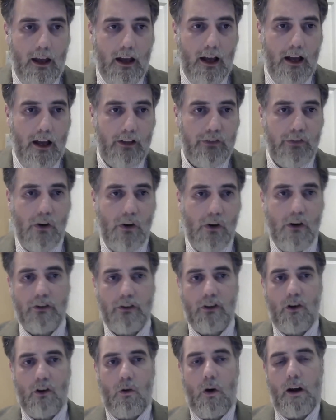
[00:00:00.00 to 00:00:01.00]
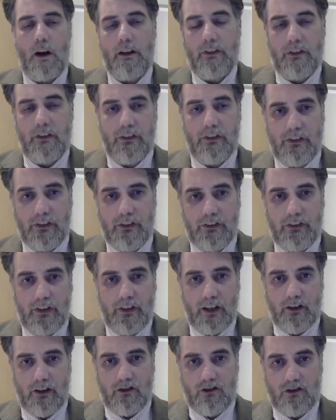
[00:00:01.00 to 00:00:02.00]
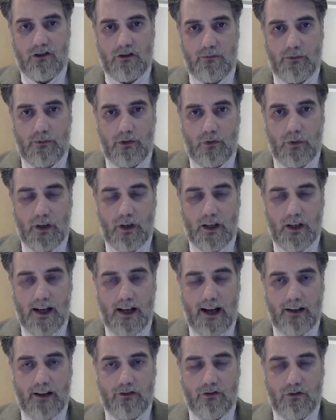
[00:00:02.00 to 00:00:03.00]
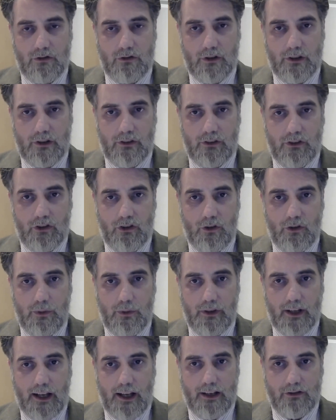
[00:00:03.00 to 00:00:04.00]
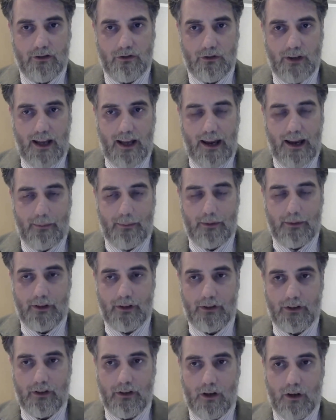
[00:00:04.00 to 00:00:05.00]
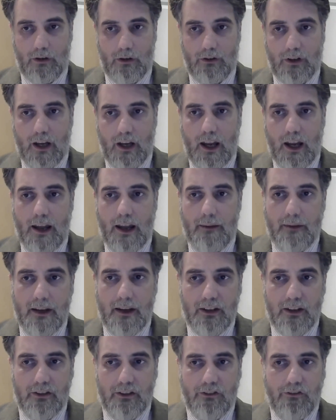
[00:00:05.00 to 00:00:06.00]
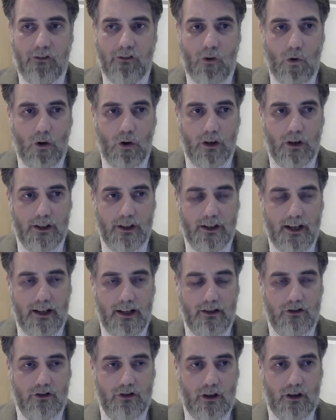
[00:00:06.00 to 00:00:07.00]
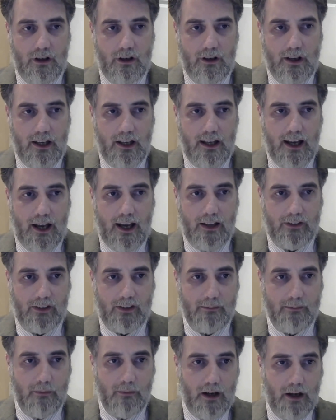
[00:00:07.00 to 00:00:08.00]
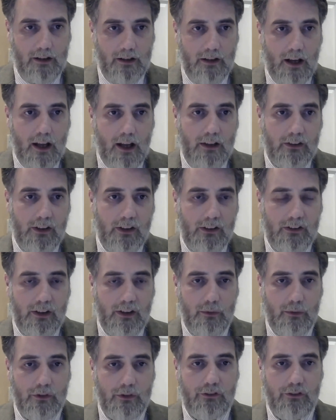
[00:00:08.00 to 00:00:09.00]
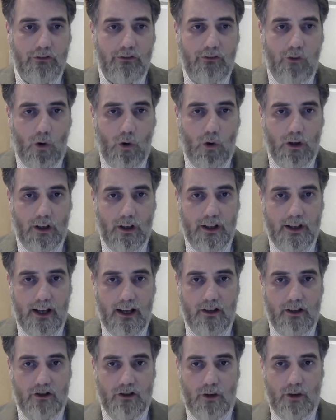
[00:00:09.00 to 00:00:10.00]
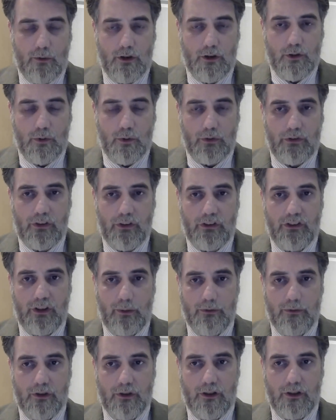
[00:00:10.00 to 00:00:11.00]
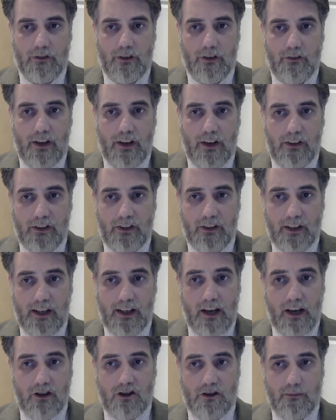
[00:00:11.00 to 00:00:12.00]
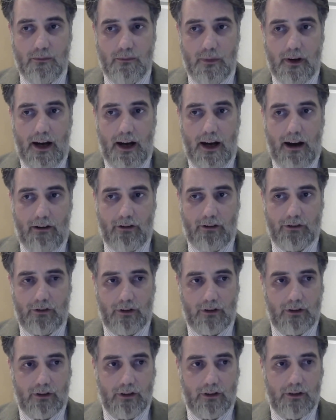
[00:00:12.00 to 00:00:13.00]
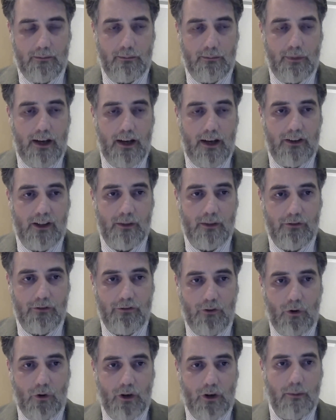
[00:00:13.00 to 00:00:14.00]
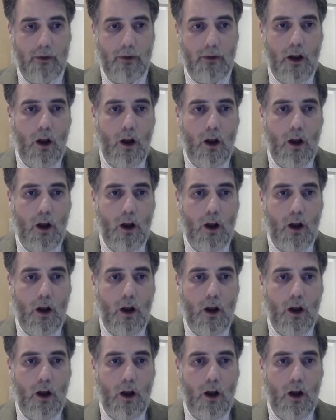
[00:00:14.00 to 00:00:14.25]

As far as Aquinas' distinction between natural and supernatural happiness goes, it is fallen nature he has in mind, since it was a fallen nature which was the subject of investigation by Aristotle and Plato before him,